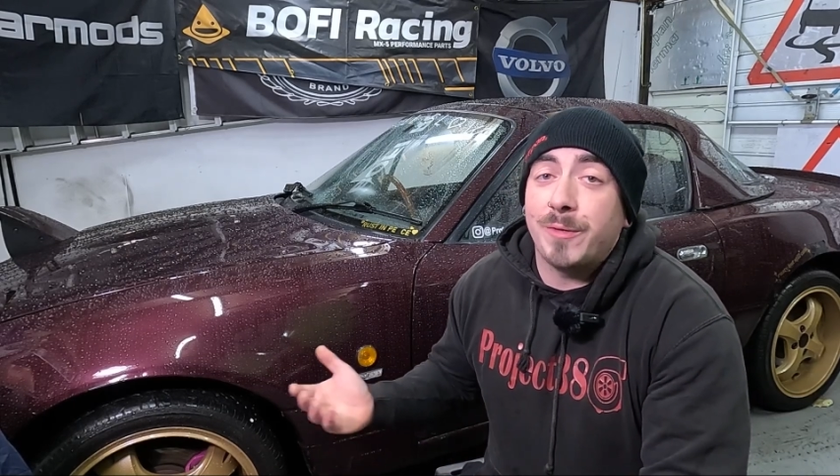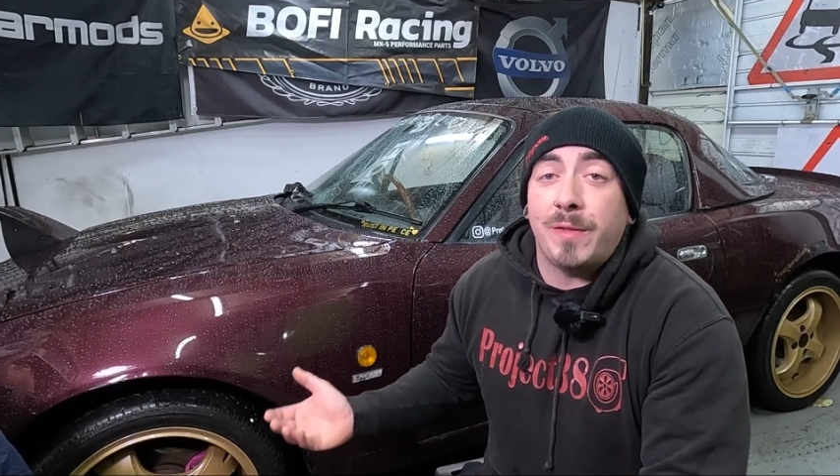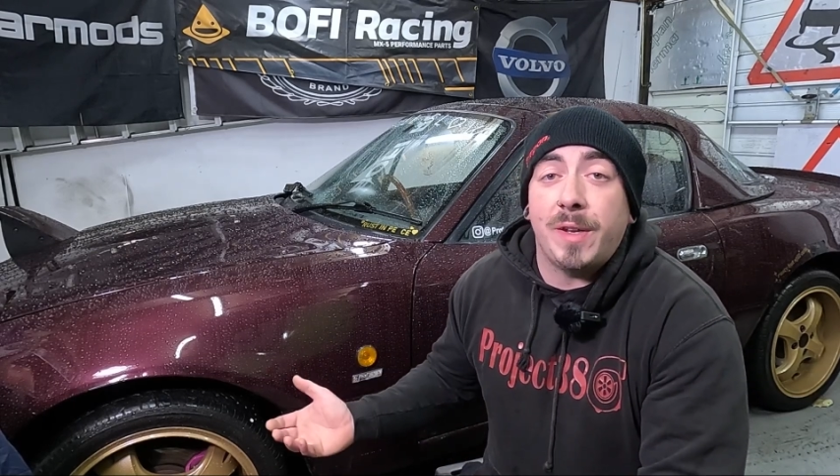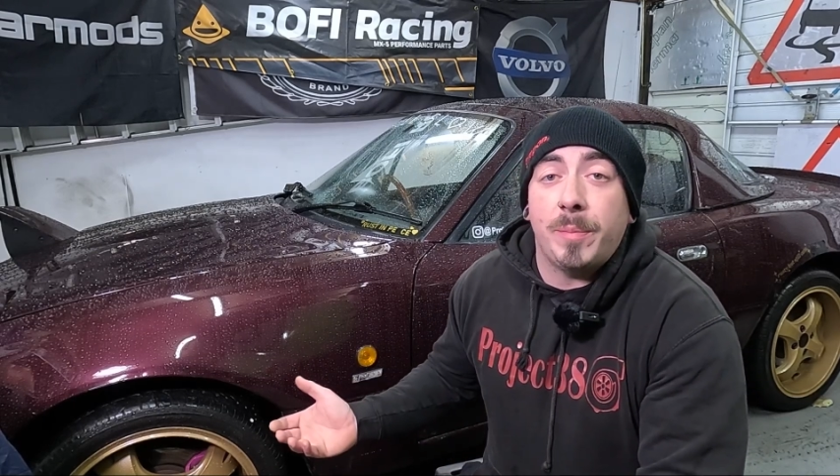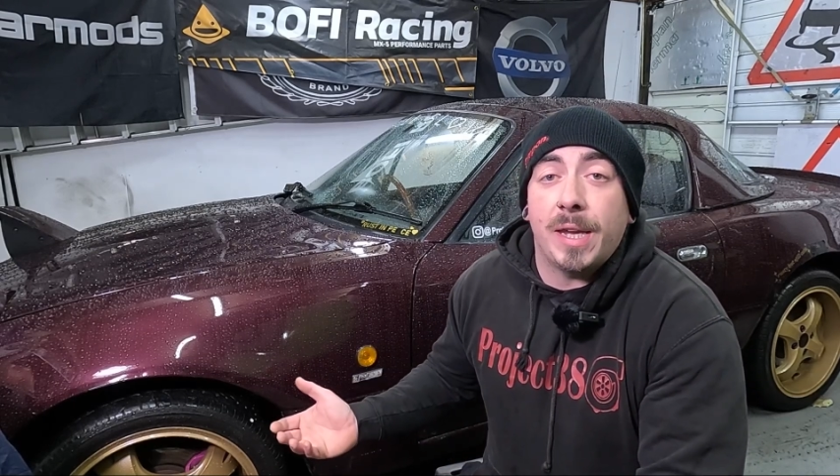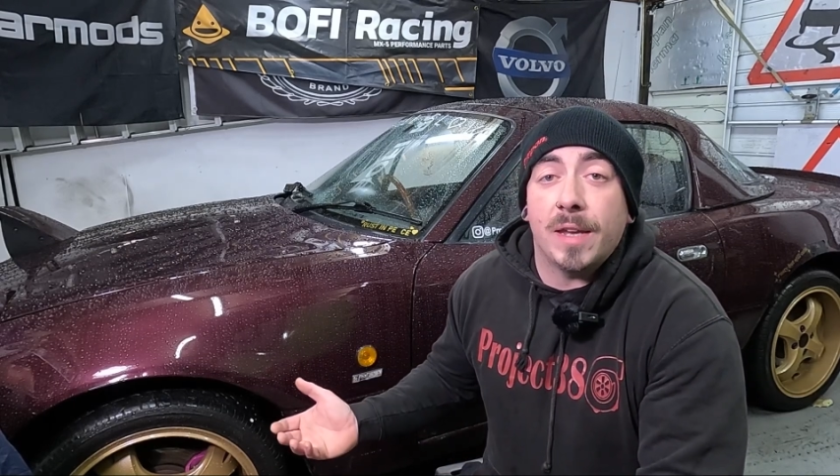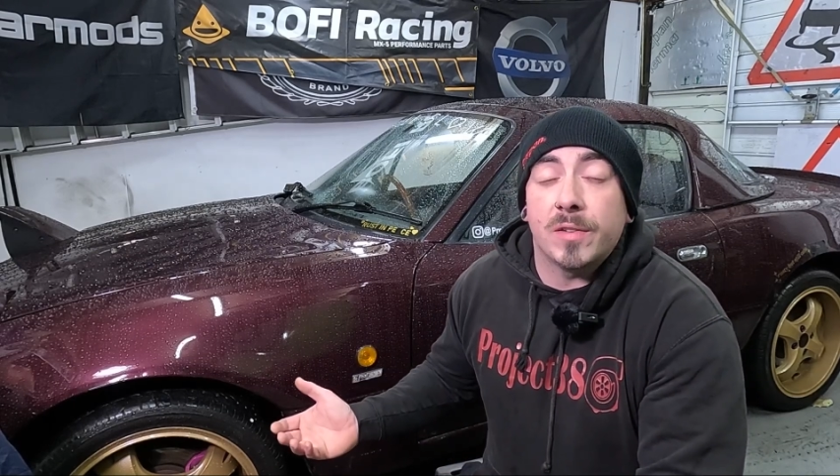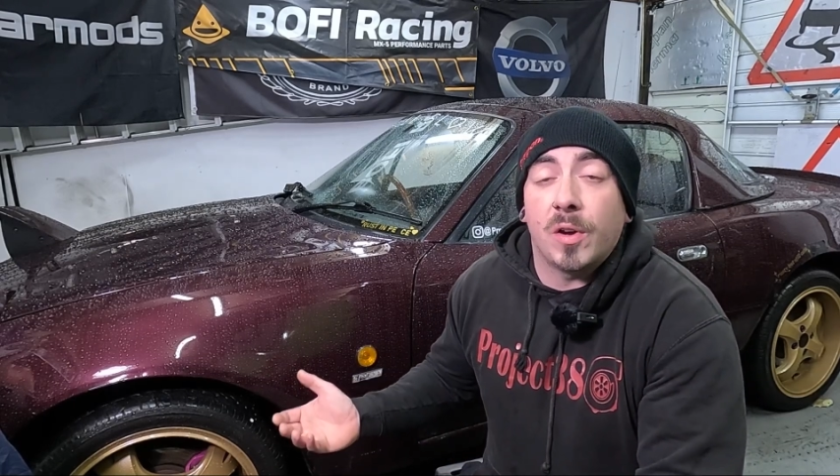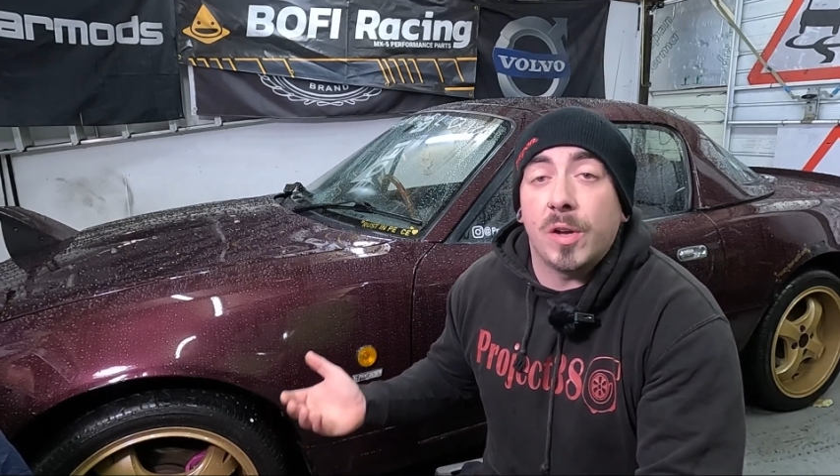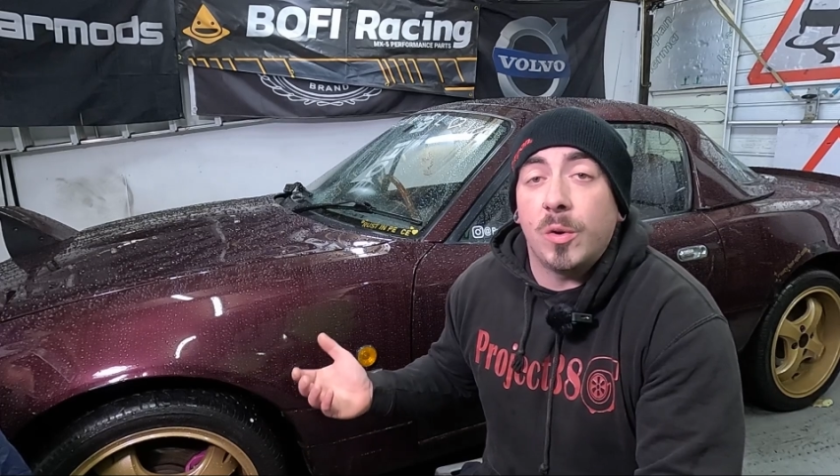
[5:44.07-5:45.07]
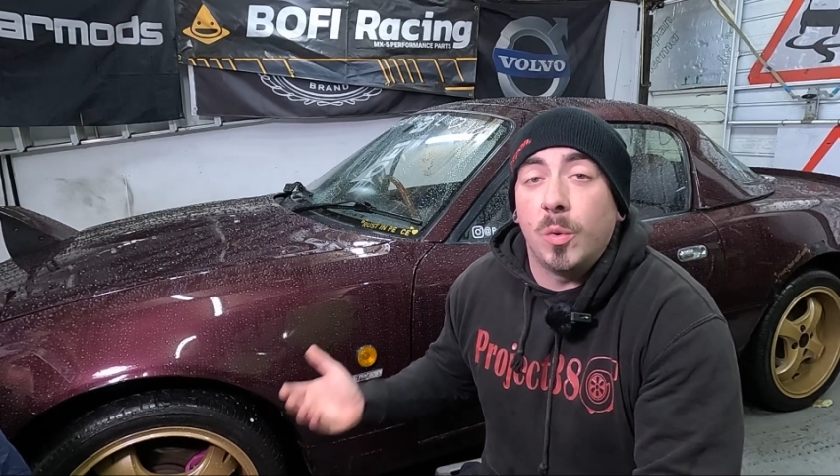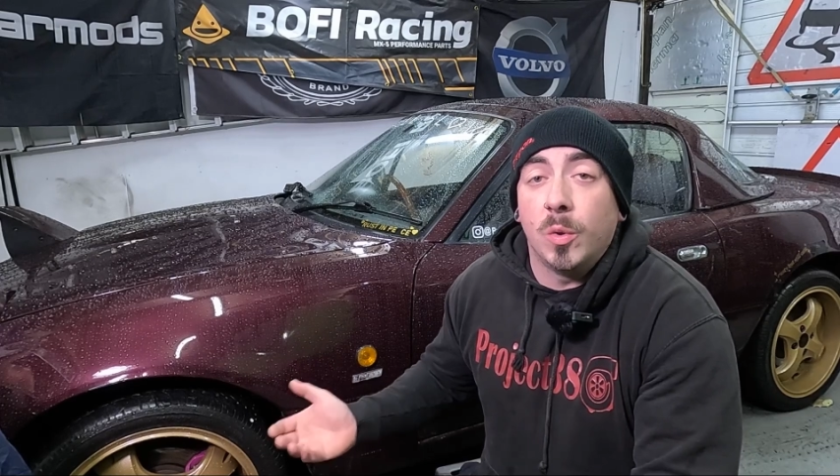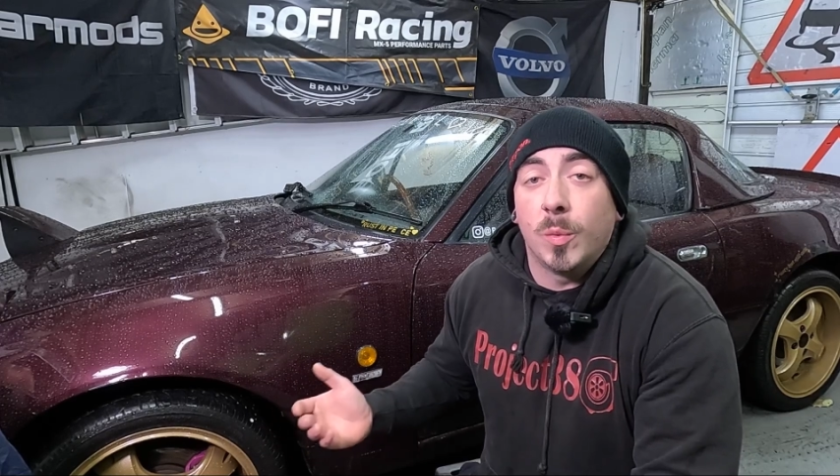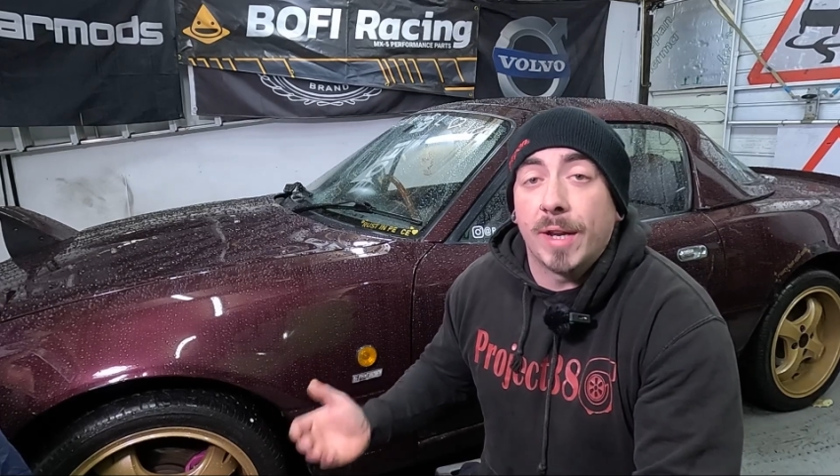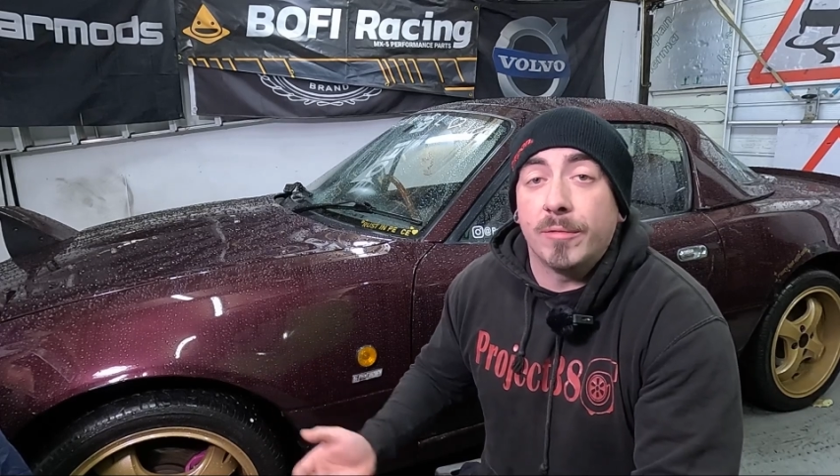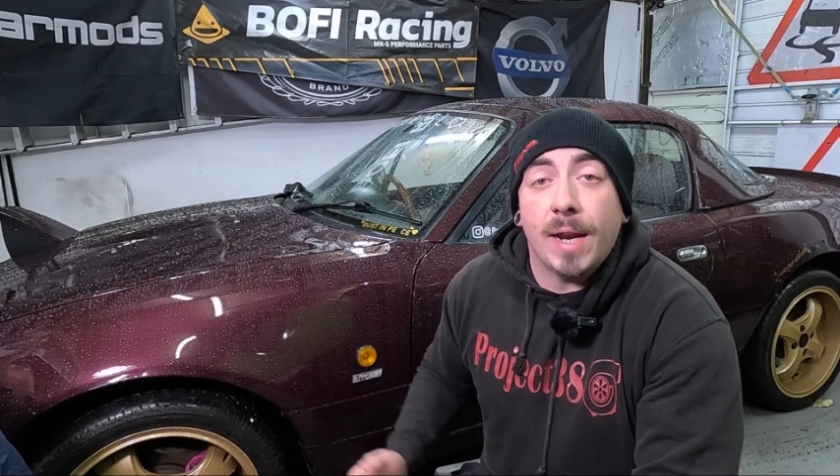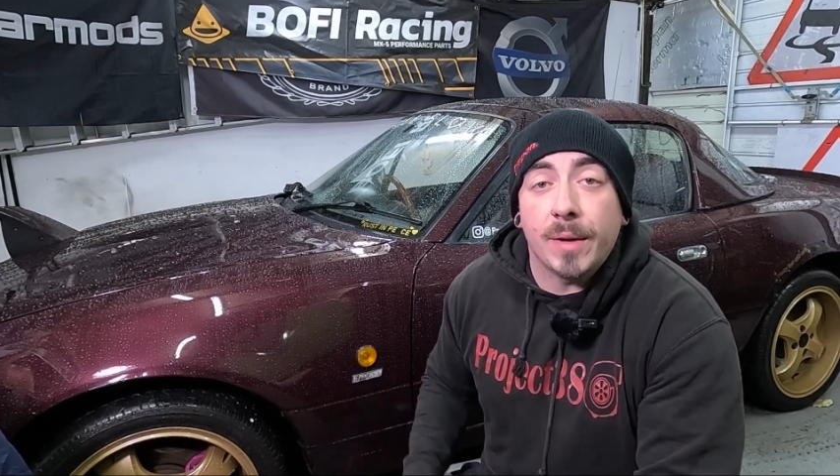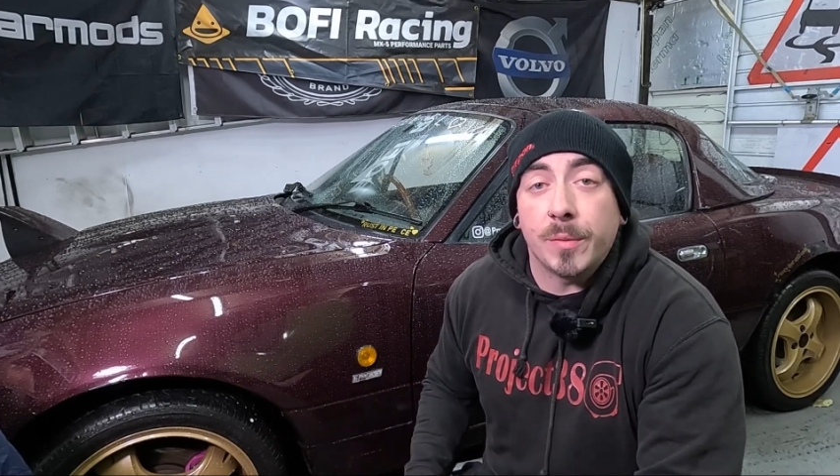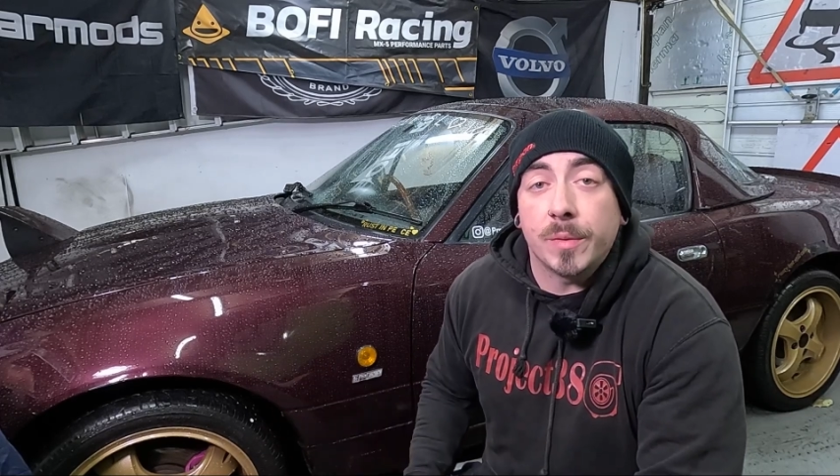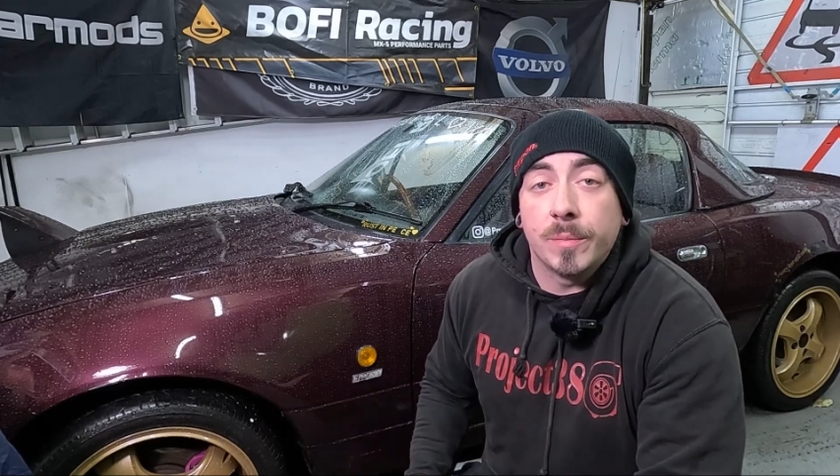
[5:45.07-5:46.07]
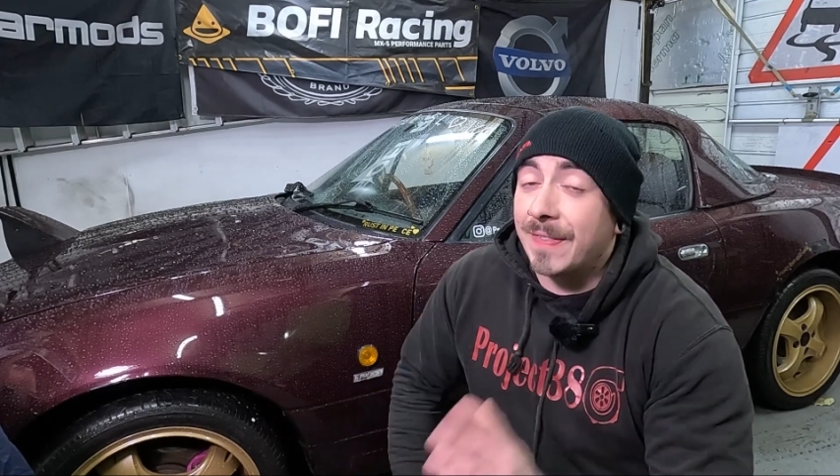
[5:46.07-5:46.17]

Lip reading: 50 PSI all the way round.